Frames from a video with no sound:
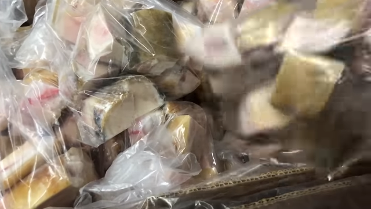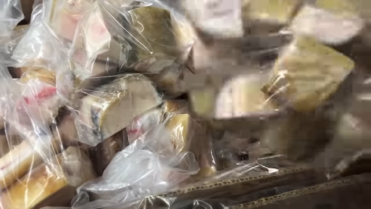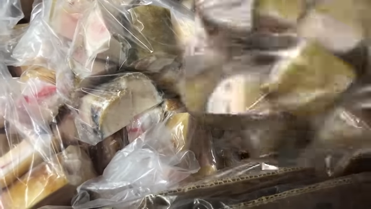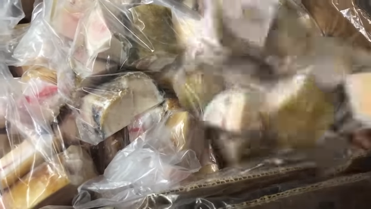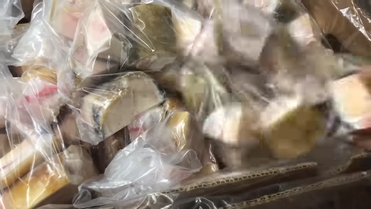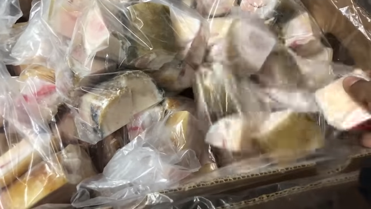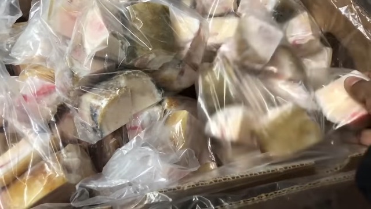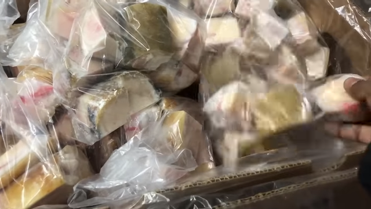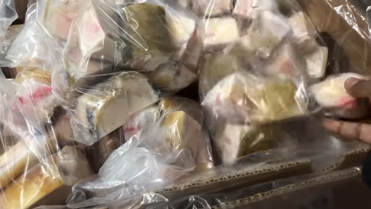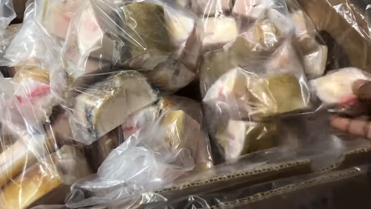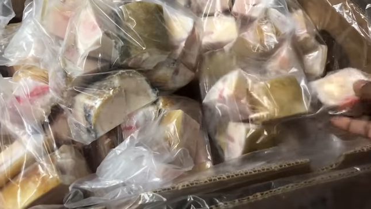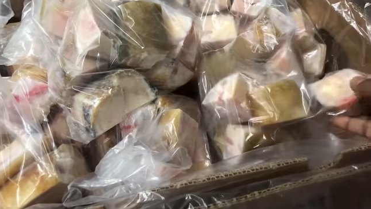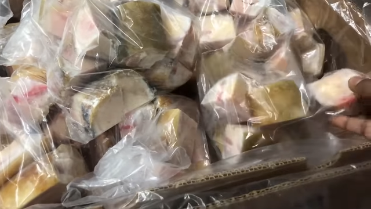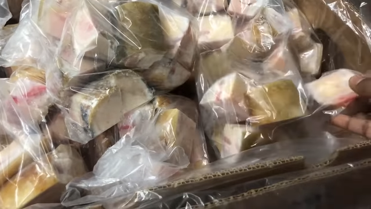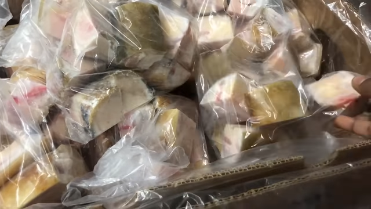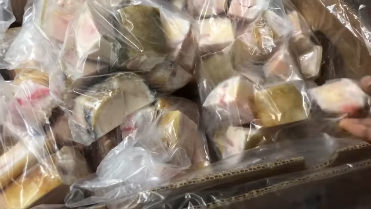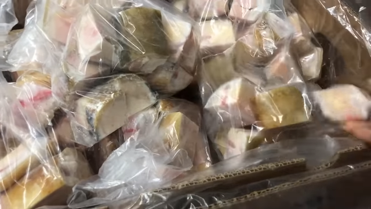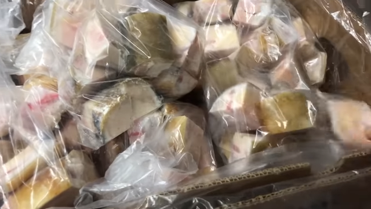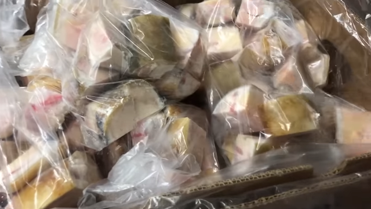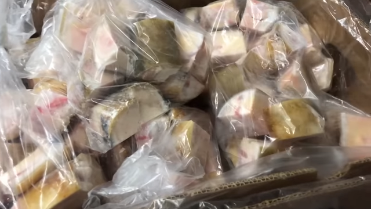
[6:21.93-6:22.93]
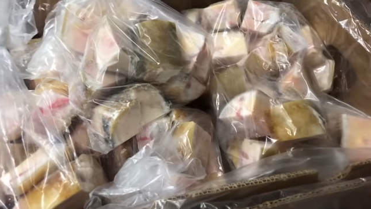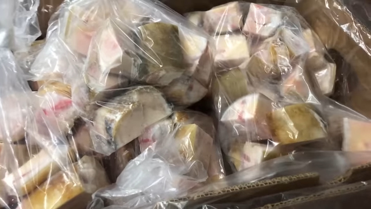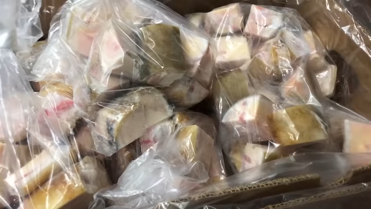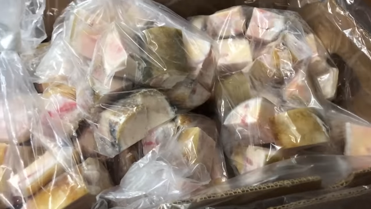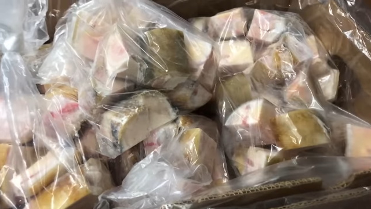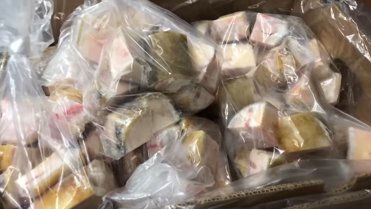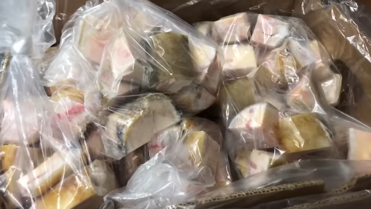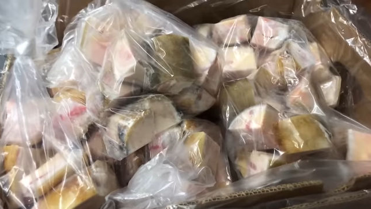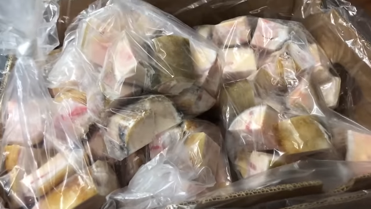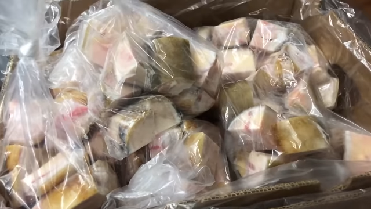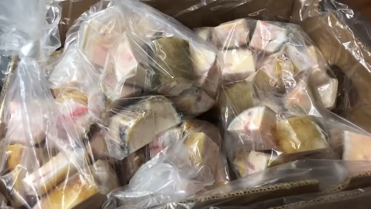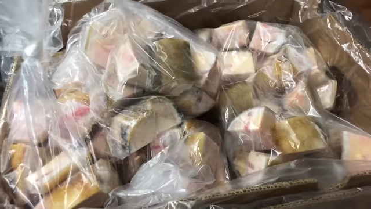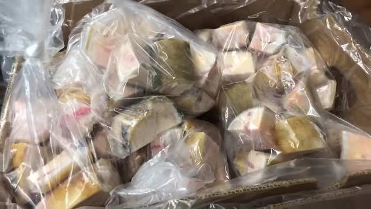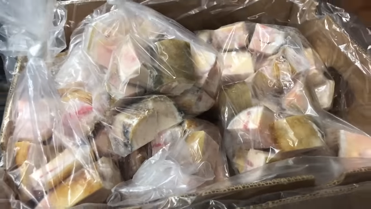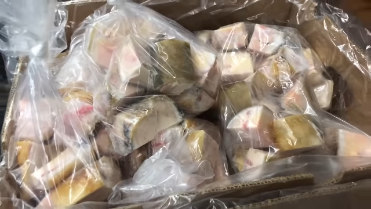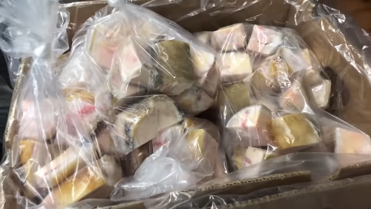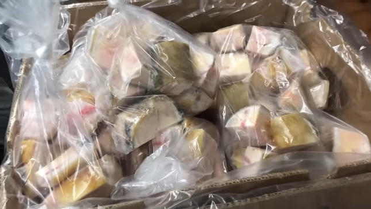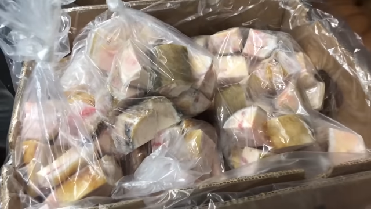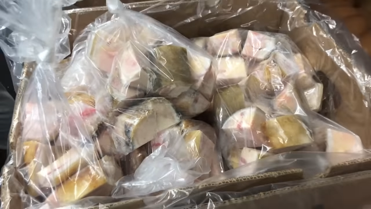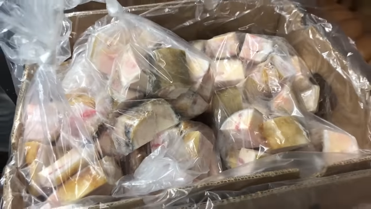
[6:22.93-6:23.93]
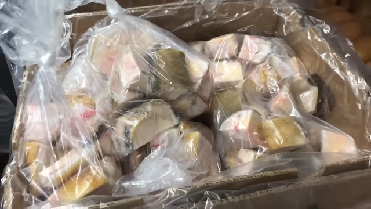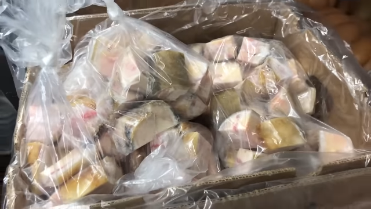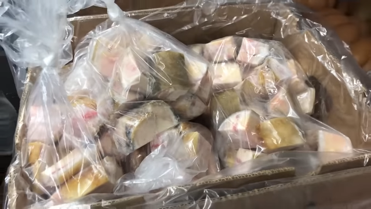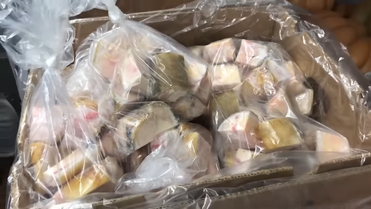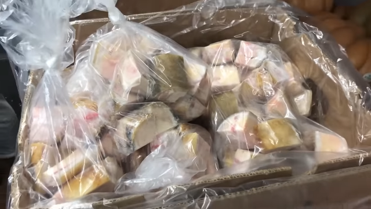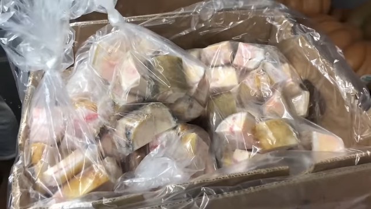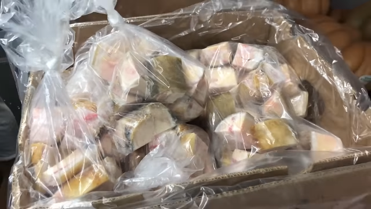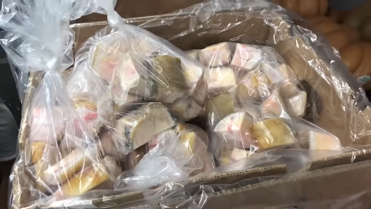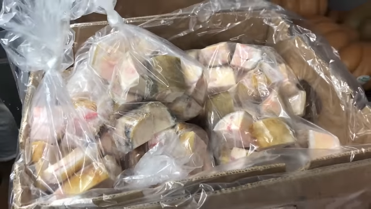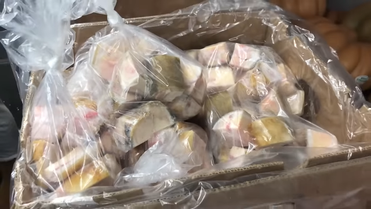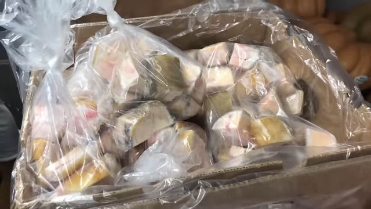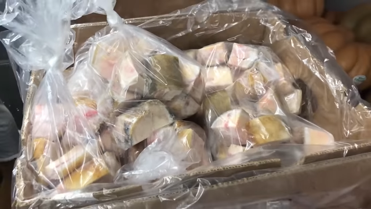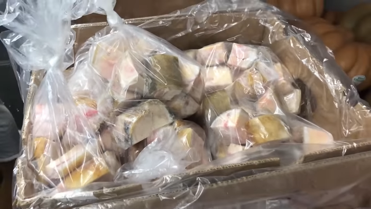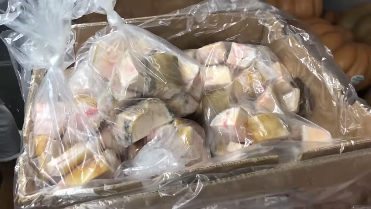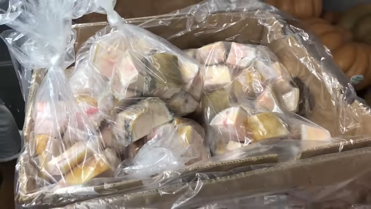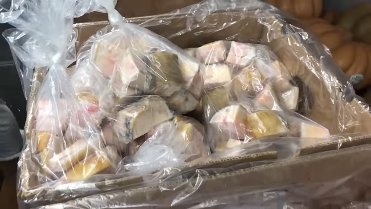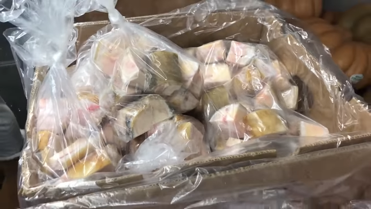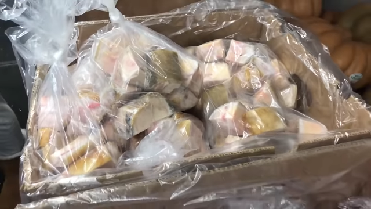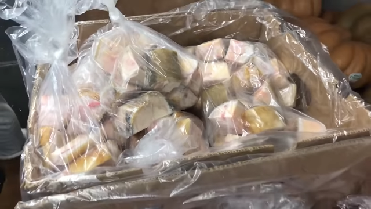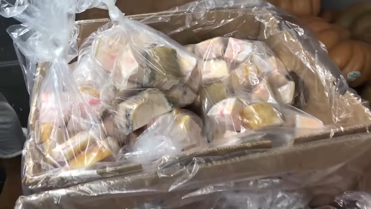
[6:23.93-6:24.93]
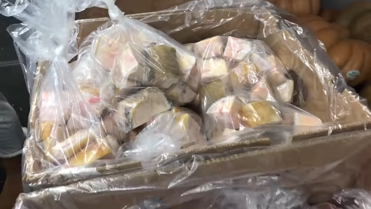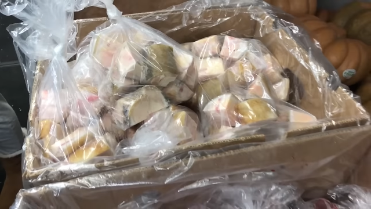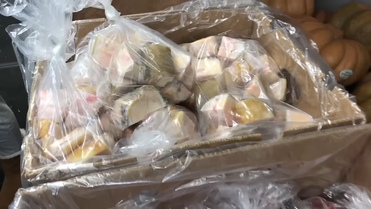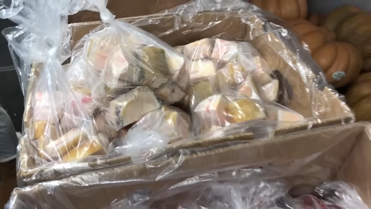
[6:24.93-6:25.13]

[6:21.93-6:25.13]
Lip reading: (no speaker visible)